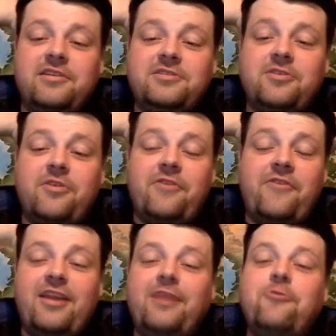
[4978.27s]
So if
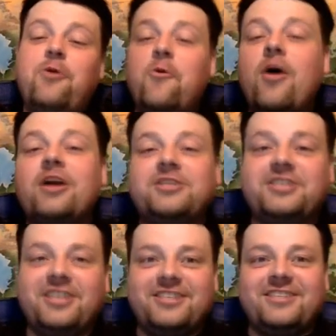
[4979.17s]
anyone watched
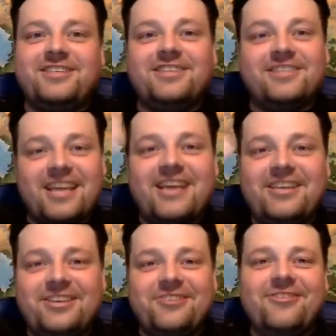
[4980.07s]
this,
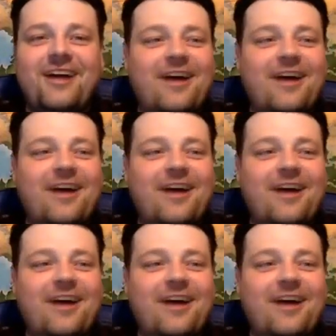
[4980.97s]
thank you. I'll